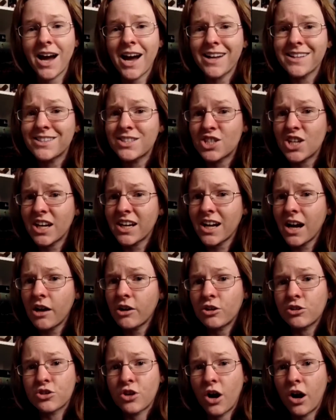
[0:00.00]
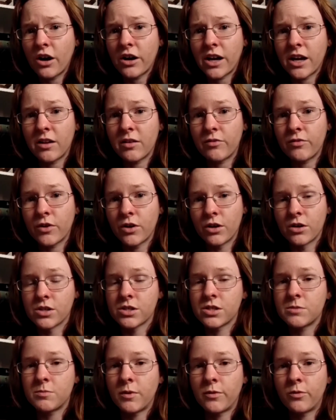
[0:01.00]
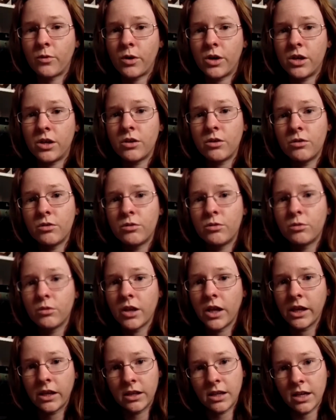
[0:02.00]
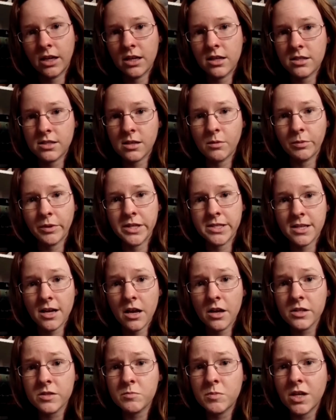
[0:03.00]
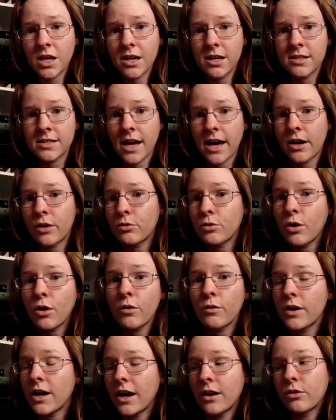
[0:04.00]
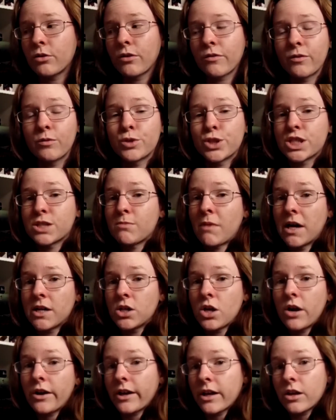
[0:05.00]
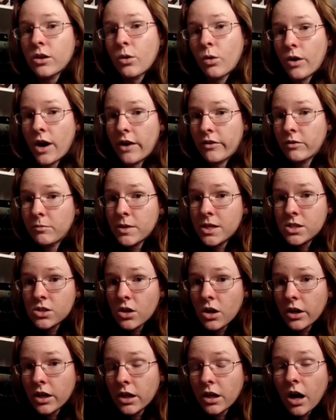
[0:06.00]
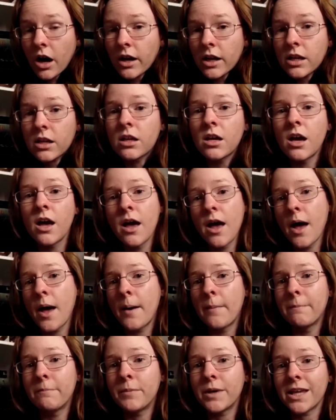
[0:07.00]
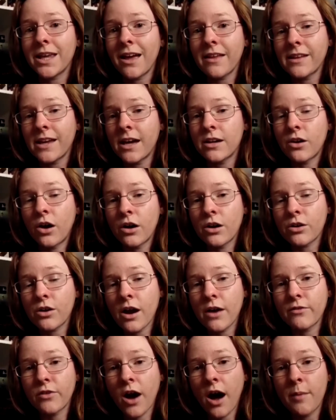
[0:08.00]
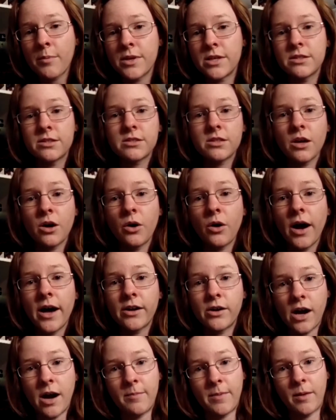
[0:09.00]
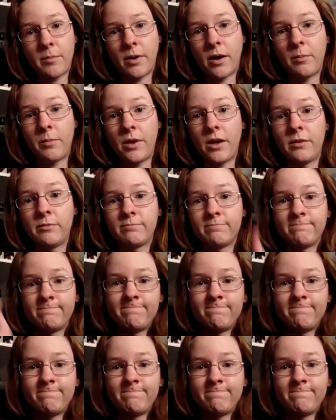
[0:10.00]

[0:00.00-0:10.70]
I'd check out your Target first before you like get it someplace else, because I don't know if it was just my Target or everybody's Target got it, but yeah, they had autographed copies, so I grabbed that puppy.